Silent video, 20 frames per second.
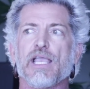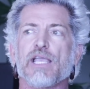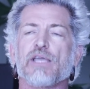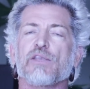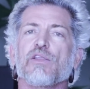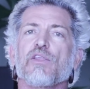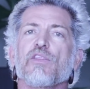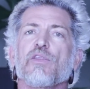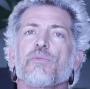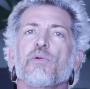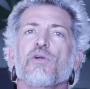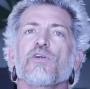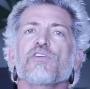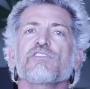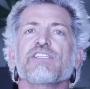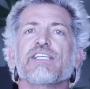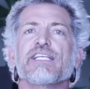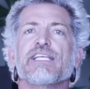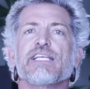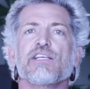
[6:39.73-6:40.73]
And the
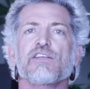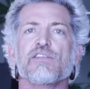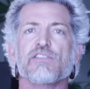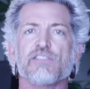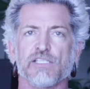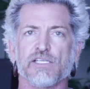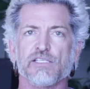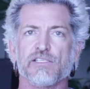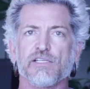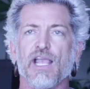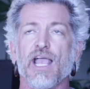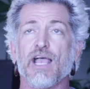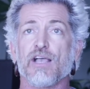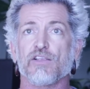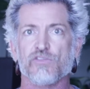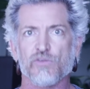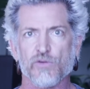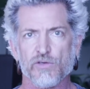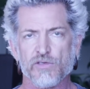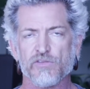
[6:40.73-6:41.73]
person hears it
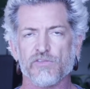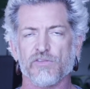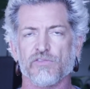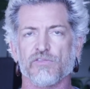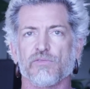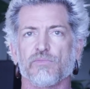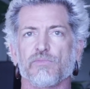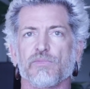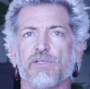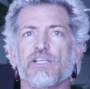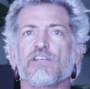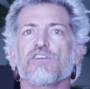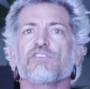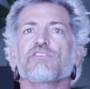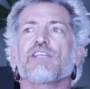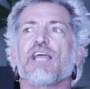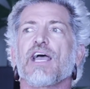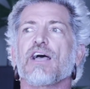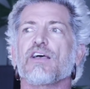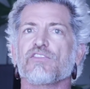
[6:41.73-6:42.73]
as criticism,
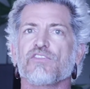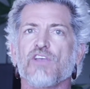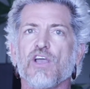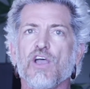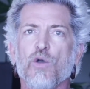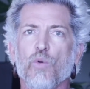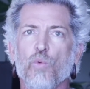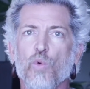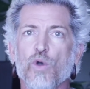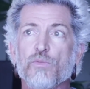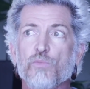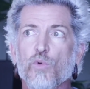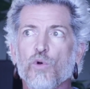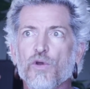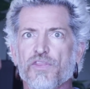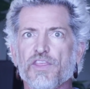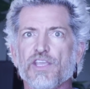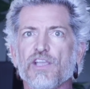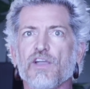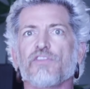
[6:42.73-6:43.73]
hears it as one
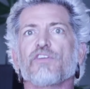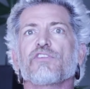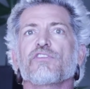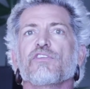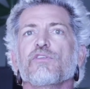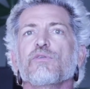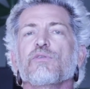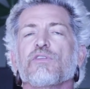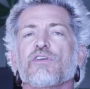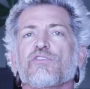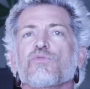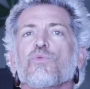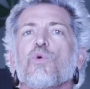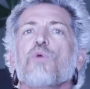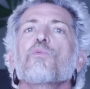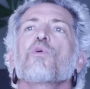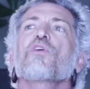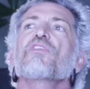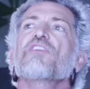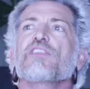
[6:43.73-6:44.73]
more thing on their to-do list,
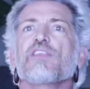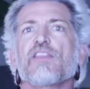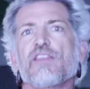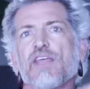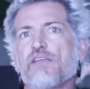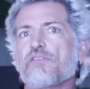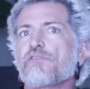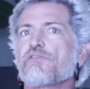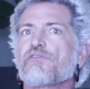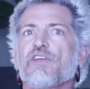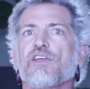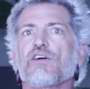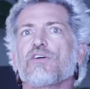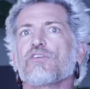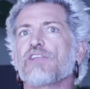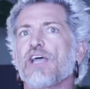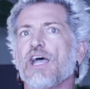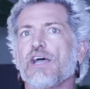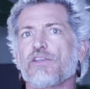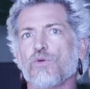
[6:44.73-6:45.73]
one more thing that they've
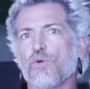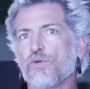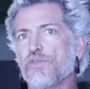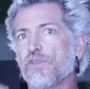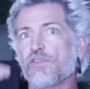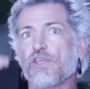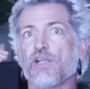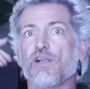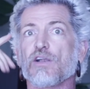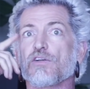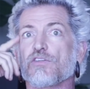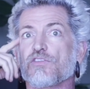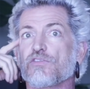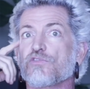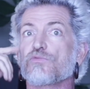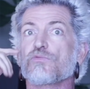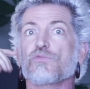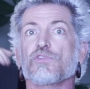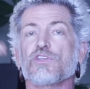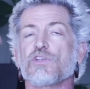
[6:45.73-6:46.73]
failed at, or that they're,
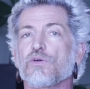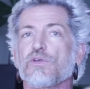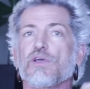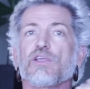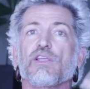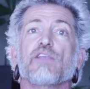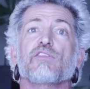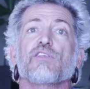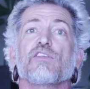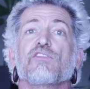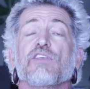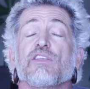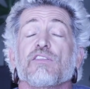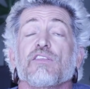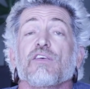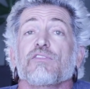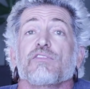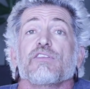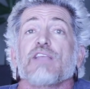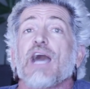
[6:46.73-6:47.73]
you know, it
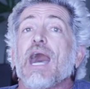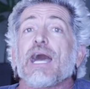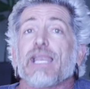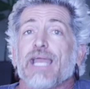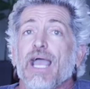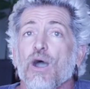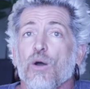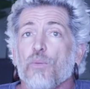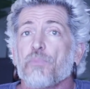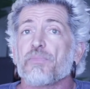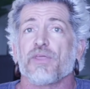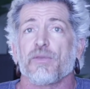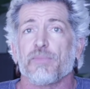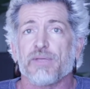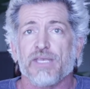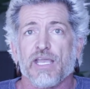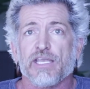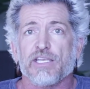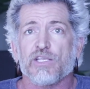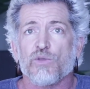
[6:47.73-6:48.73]
does not help them
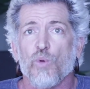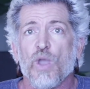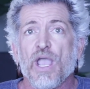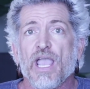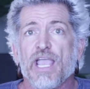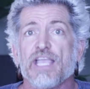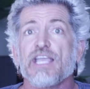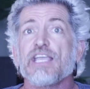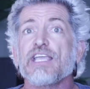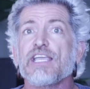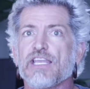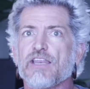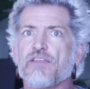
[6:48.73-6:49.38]
in any way.